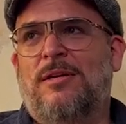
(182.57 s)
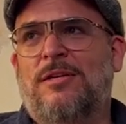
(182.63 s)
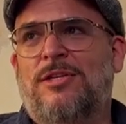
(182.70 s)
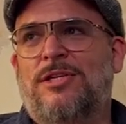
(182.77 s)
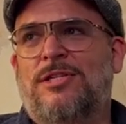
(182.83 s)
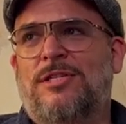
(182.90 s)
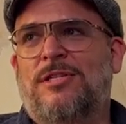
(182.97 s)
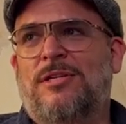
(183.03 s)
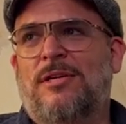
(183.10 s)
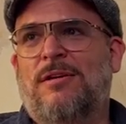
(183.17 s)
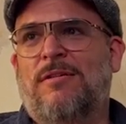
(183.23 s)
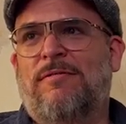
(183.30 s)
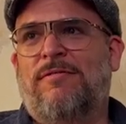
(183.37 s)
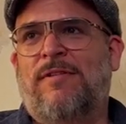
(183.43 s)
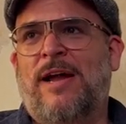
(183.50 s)
just
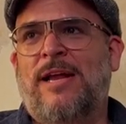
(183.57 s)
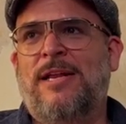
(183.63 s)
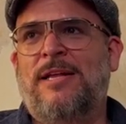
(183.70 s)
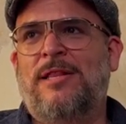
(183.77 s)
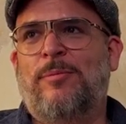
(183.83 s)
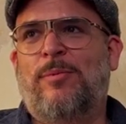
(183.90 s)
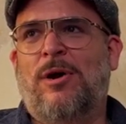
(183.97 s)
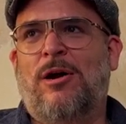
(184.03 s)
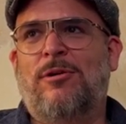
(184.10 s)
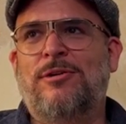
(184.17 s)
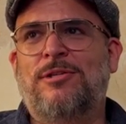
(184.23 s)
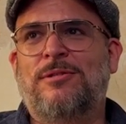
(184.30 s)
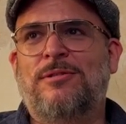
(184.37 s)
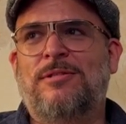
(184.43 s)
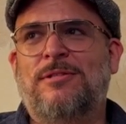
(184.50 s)
finding the power
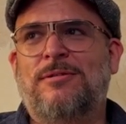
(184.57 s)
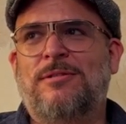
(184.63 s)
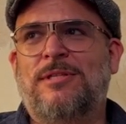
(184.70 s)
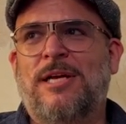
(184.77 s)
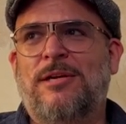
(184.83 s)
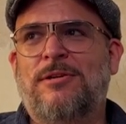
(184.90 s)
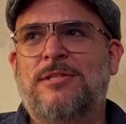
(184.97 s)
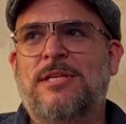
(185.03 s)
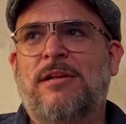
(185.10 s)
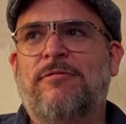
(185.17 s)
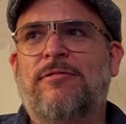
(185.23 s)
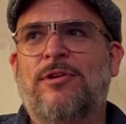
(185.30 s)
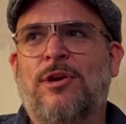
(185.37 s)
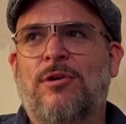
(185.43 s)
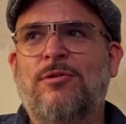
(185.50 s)
to tell
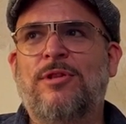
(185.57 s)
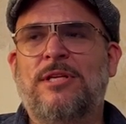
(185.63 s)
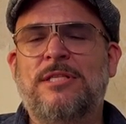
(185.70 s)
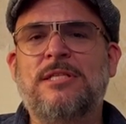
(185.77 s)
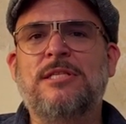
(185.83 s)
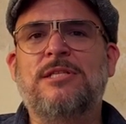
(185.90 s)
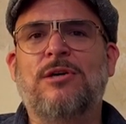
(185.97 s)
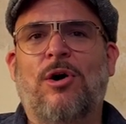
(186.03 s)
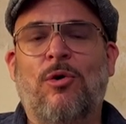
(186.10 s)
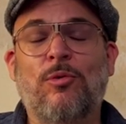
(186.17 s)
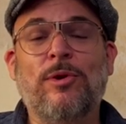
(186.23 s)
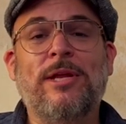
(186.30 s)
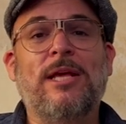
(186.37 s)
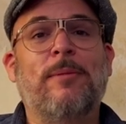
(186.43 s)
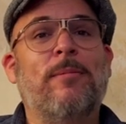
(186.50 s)
yourself, no, this is
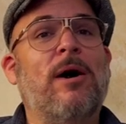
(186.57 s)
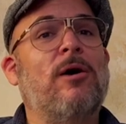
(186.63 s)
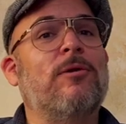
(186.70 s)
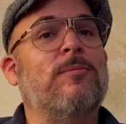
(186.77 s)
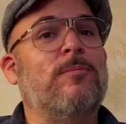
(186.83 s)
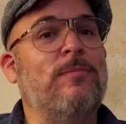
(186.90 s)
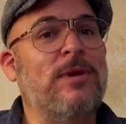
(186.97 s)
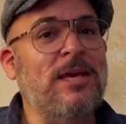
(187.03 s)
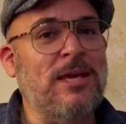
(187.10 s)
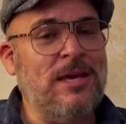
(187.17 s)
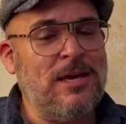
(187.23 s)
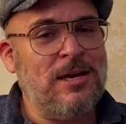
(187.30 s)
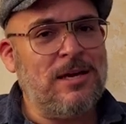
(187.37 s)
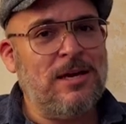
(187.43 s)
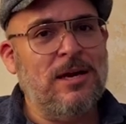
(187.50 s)
only about
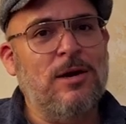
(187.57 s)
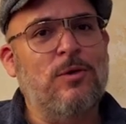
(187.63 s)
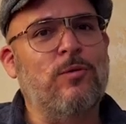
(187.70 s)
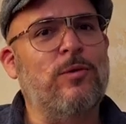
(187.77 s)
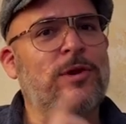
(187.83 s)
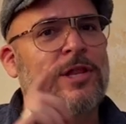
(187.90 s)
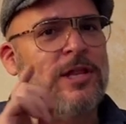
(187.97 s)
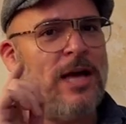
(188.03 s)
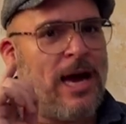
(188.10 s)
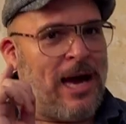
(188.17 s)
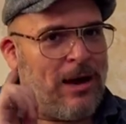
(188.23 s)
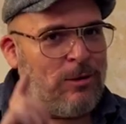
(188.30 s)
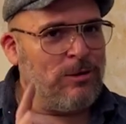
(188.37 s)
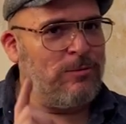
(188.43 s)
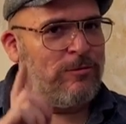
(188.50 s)
me,
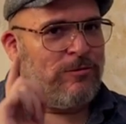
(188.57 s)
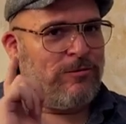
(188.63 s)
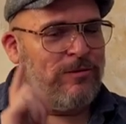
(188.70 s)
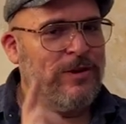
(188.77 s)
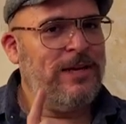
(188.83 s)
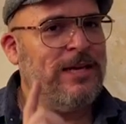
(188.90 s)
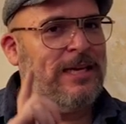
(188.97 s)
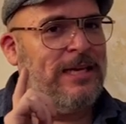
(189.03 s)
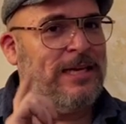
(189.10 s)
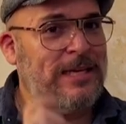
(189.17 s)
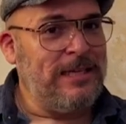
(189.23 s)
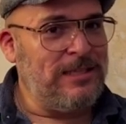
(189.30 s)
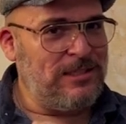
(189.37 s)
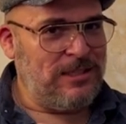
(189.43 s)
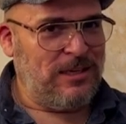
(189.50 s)
without feeling
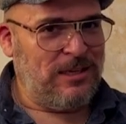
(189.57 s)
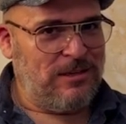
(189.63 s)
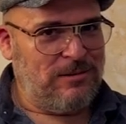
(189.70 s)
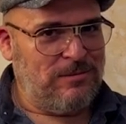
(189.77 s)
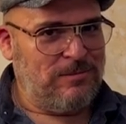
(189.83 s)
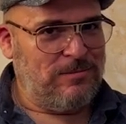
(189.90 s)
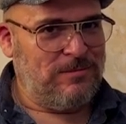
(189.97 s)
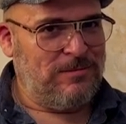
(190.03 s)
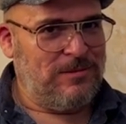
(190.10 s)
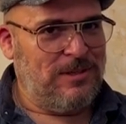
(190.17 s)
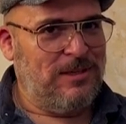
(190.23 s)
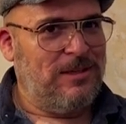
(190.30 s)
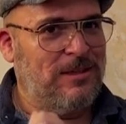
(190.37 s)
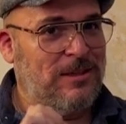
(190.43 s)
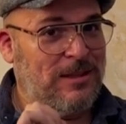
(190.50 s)
guilty.
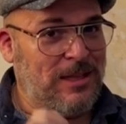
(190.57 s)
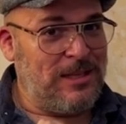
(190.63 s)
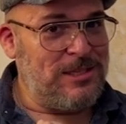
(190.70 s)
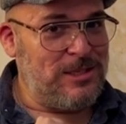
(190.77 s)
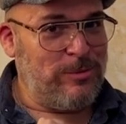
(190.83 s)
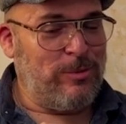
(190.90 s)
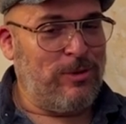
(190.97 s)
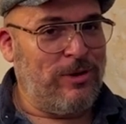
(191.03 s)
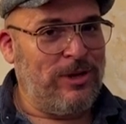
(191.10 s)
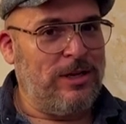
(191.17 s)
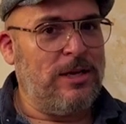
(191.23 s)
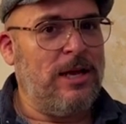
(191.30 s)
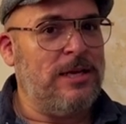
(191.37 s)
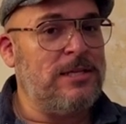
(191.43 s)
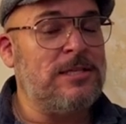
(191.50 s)
That's the
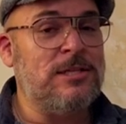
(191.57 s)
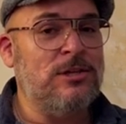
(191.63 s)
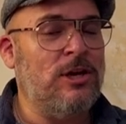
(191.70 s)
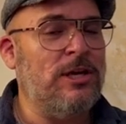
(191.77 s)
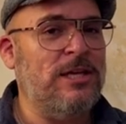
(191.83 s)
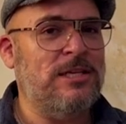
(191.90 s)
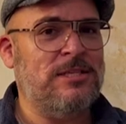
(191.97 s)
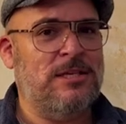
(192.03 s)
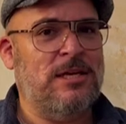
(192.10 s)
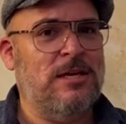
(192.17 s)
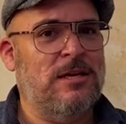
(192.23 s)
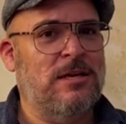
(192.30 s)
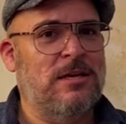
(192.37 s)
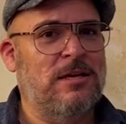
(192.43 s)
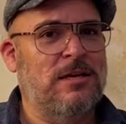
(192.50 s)
point. It's not
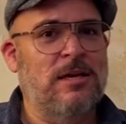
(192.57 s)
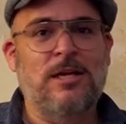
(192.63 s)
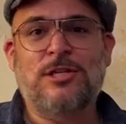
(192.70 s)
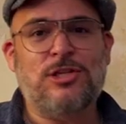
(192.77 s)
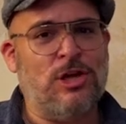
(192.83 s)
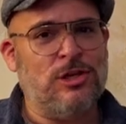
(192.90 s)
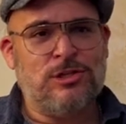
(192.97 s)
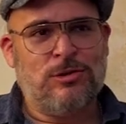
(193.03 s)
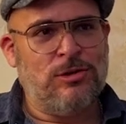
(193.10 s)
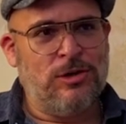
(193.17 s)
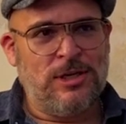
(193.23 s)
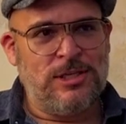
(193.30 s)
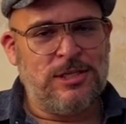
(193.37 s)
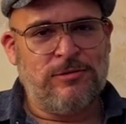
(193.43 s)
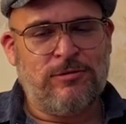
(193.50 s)
easy. It's also not
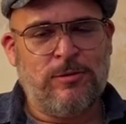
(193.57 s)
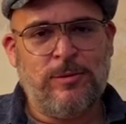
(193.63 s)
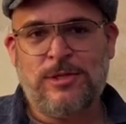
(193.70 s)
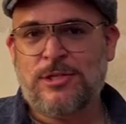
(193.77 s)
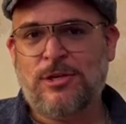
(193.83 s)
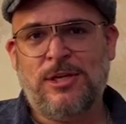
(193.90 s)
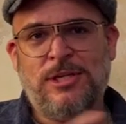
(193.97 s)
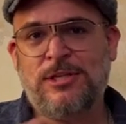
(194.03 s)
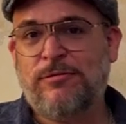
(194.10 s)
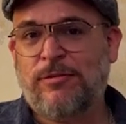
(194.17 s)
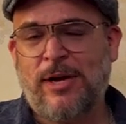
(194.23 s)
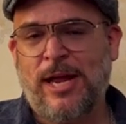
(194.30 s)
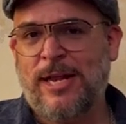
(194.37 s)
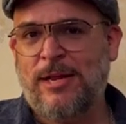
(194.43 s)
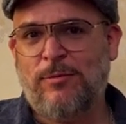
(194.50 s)
easy for me. It's not easy
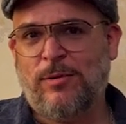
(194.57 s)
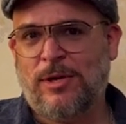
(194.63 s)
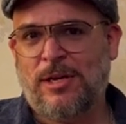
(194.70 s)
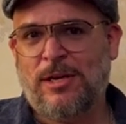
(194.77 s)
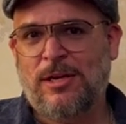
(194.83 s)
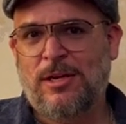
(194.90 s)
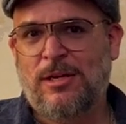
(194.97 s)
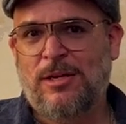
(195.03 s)
for anyone.